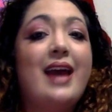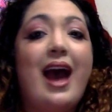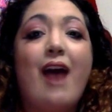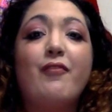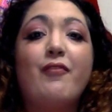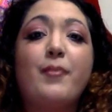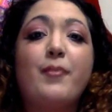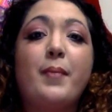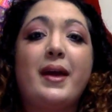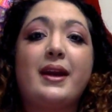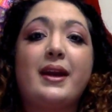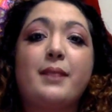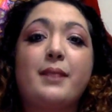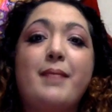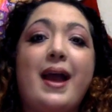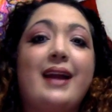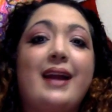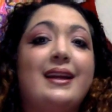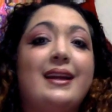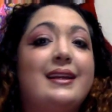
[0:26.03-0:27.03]
alphabetic
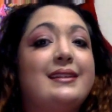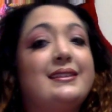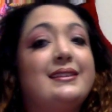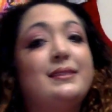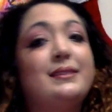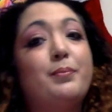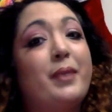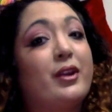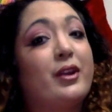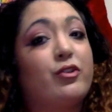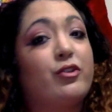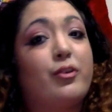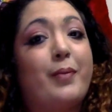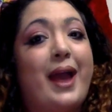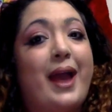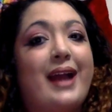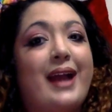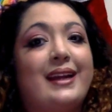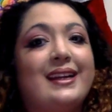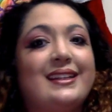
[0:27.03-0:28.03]
magnets, picture
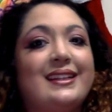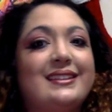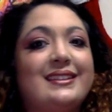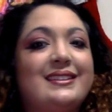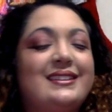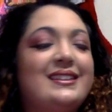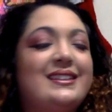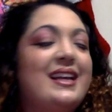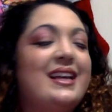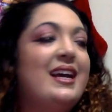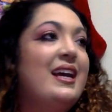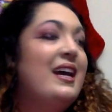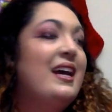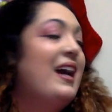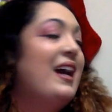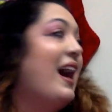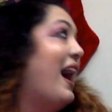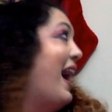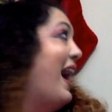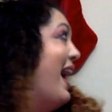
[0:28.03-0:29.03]
magnets.
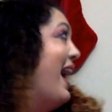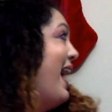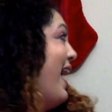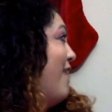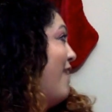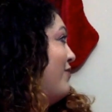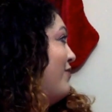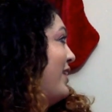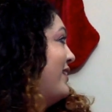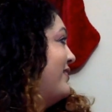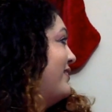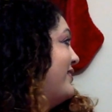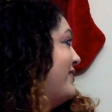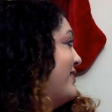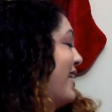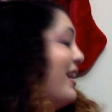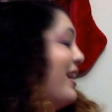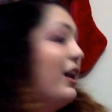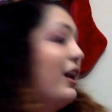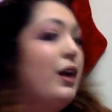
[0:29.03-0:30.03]
I have a
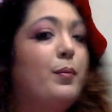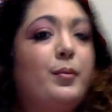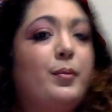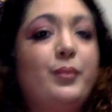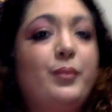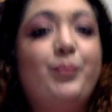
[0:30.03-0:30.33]
setup